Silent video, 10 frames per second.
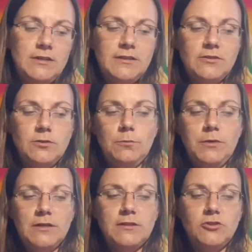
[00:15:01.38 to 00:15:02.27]
solar
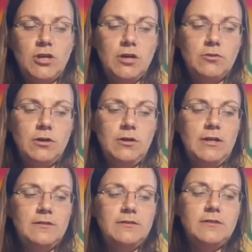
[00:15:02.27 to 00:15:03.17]
plexus chakra
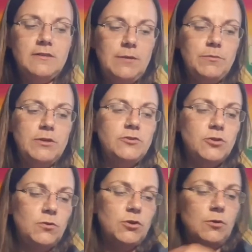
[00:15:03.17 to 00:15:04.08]
and step into
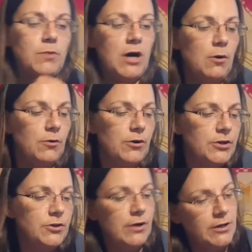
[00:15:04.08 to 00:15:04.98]
your power and
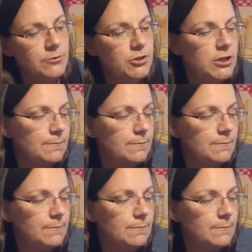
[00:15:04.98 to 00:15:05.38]
your energy.